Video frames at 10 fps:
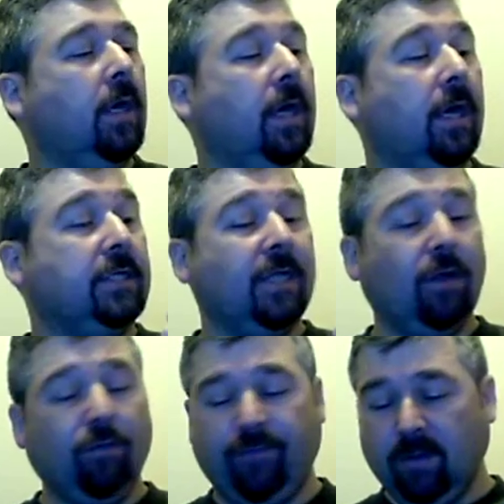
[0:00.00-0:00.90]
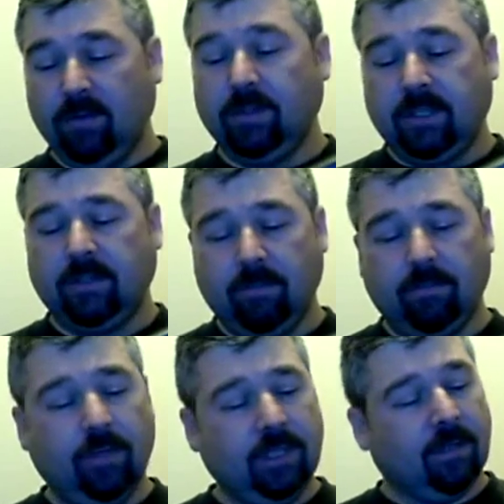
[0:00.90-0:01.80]
It still feels
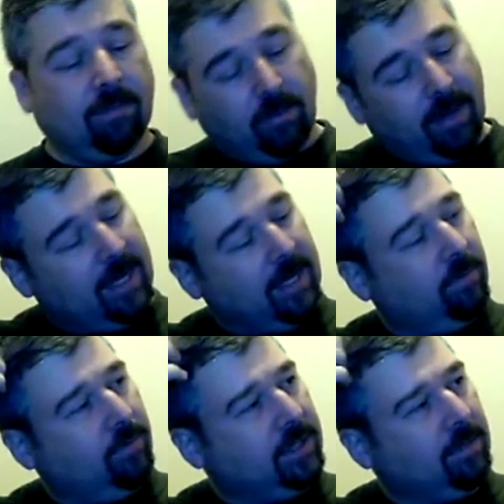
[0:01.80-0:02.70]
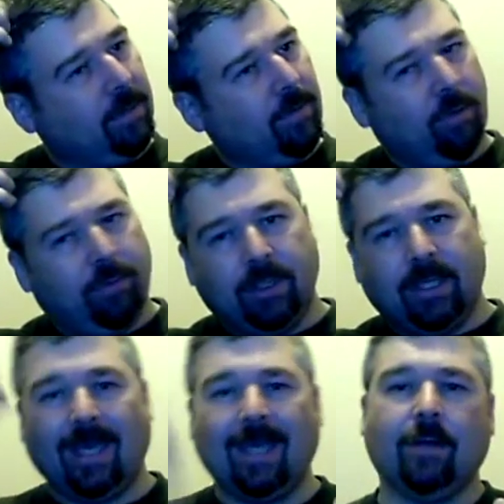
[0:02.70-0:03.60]
reasonably weighty, reasonably well put
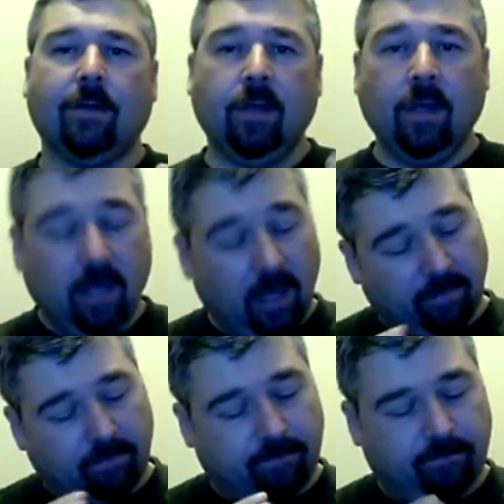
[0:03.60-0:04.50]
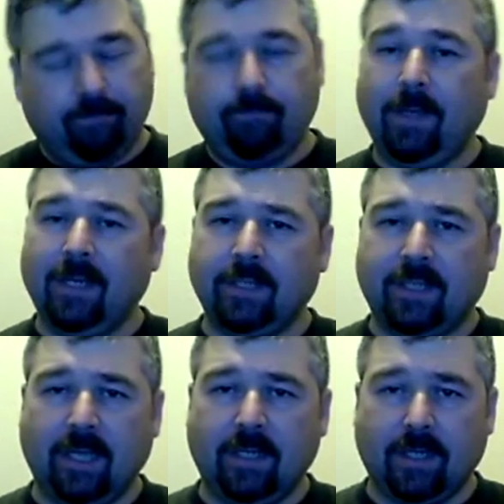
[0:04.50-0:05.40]
together. I've been
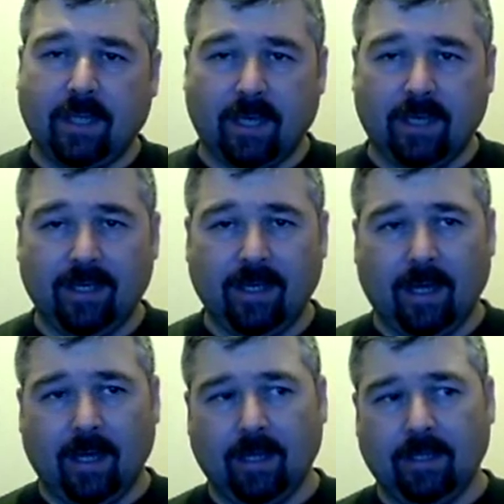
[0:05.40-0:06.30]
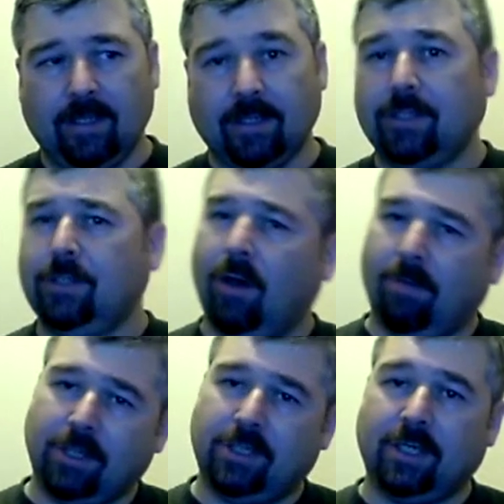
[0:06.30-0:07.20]
inside the thing and there's
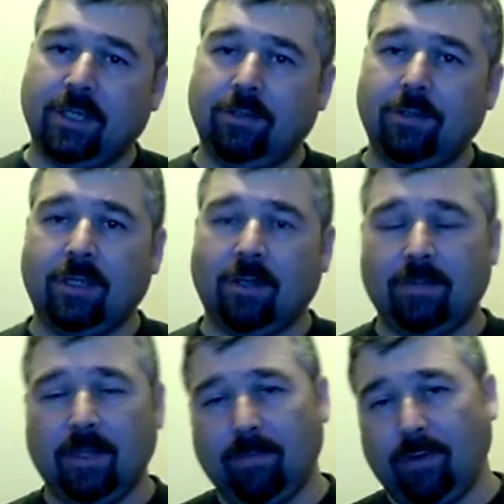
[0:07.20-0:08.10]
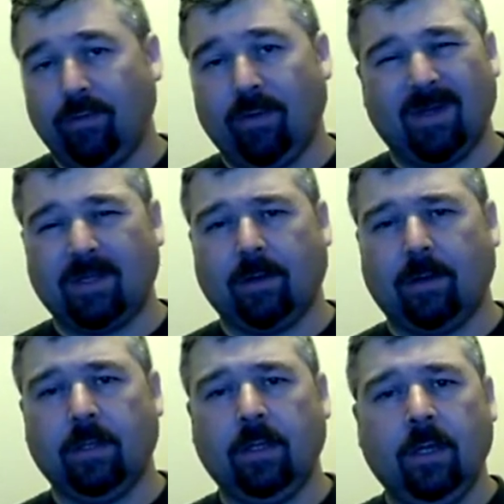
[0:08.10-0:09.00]
not much you can do to them to improve them at
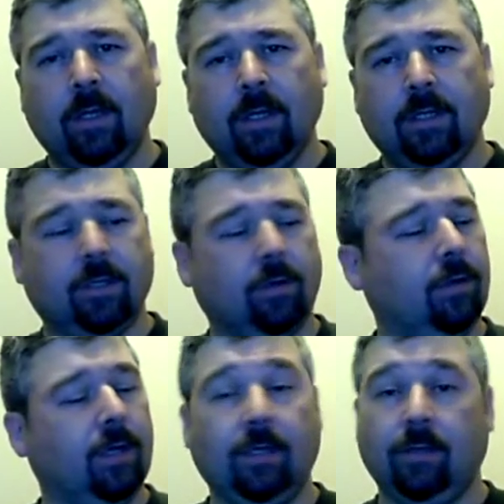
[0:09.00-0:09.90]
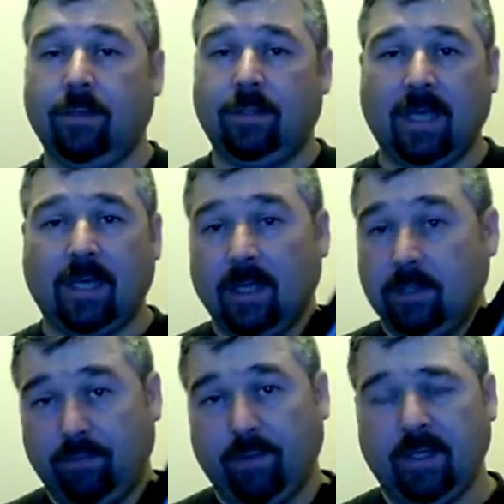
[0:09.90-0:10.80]
all. So you just take it
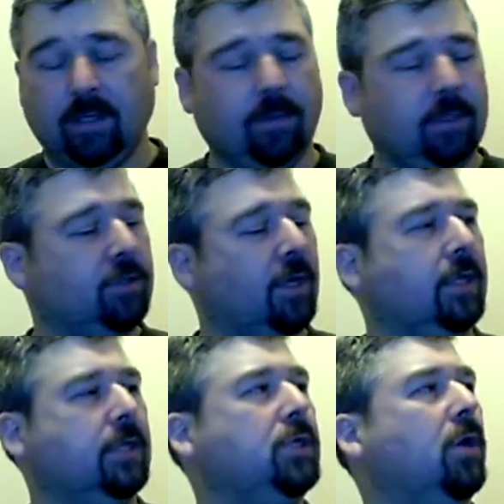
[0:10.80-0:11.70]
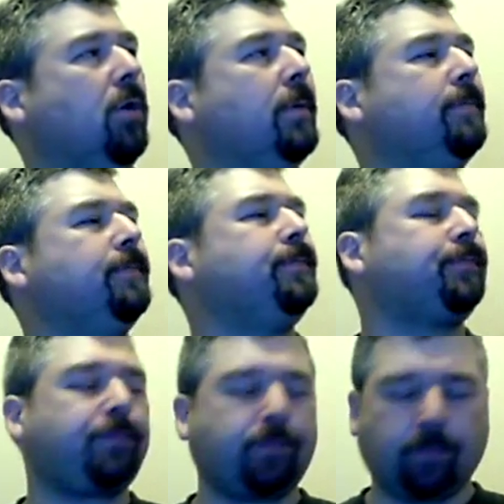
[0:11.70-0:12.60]
as you find it when you try it in the shop.
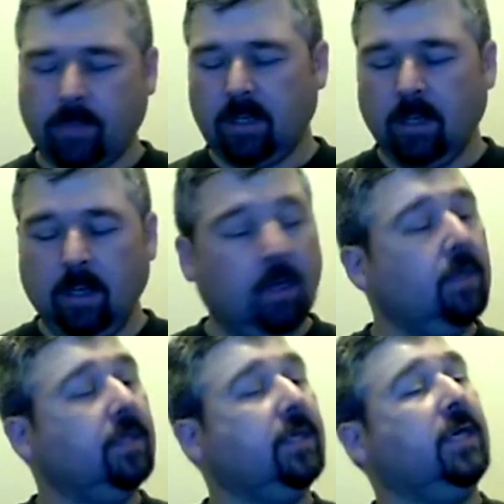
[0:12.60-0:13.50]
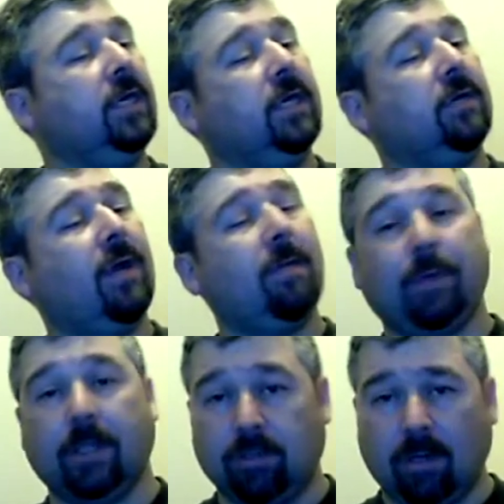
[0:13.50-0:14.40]
The
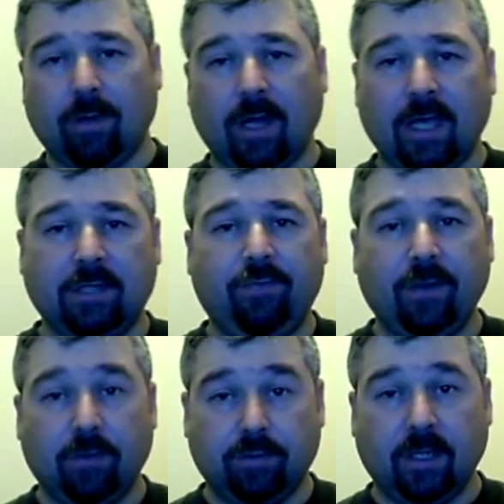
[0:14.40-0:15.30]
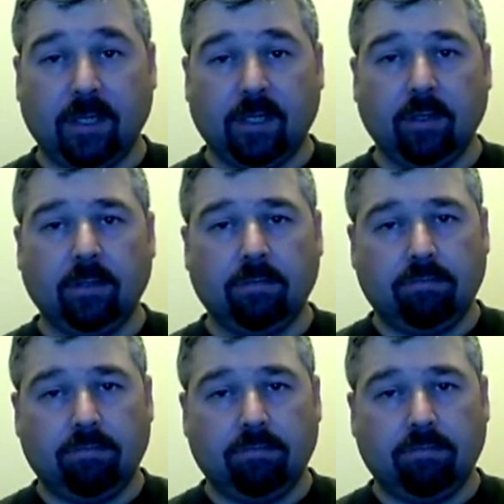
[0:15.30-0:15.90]
grip is rubberized, feels really good.